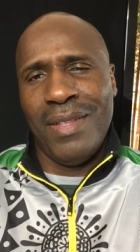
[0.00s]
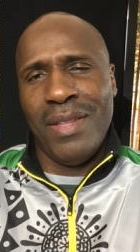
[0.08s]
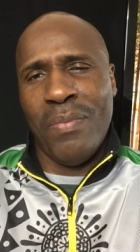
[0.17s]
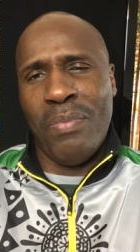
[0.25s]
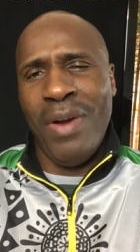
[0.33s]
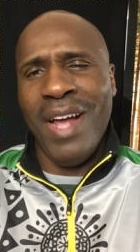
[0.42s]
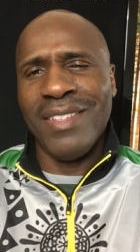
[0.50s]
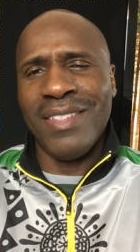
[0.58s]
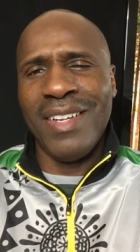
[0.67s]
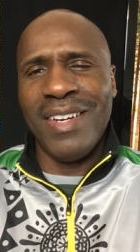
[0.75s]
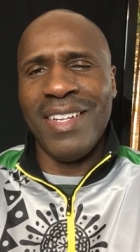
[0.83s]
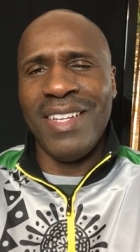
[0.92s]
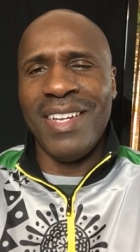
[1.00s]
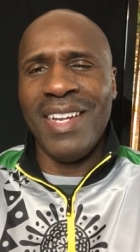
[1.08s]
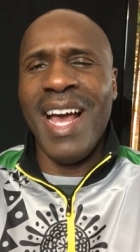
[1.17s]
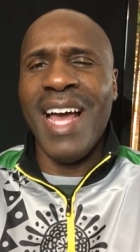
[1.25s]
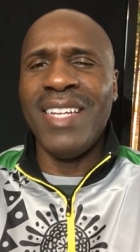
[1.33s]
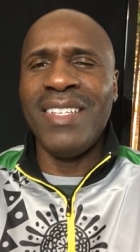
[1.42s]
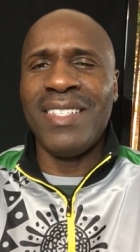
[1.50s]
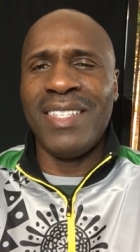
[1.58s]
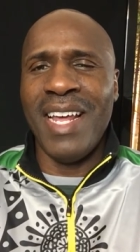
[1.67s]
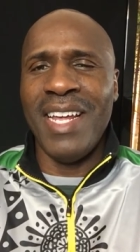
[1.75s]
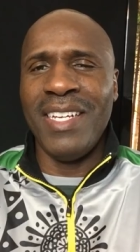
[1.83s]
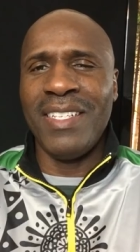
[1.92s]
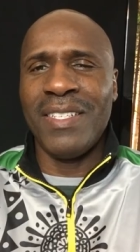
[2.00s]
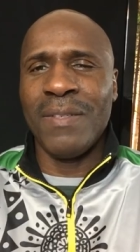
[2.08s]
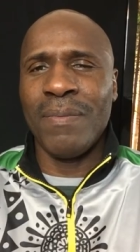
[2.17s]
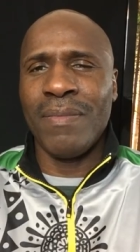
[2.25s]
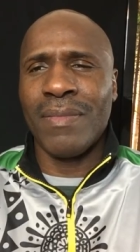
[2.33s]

The President of the United States